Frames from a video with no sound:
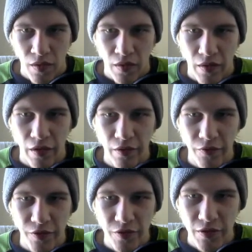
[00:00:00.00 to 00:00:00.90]
Now
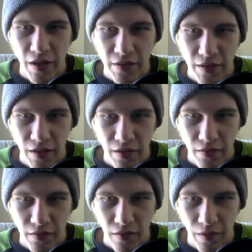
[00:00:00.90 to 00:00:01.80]
if you use next
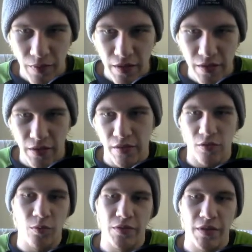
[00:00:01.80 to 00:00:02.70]
line, I'm guessing it's
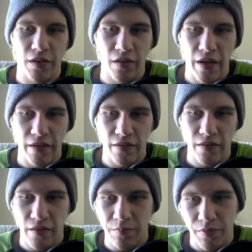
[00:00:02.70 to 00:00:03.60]
obviously going to add
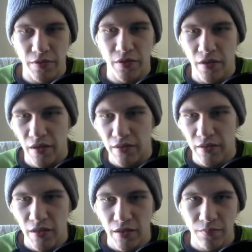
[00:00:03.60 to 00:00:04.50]
the input to the
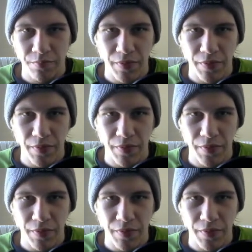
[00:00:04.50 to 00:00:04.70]
next line,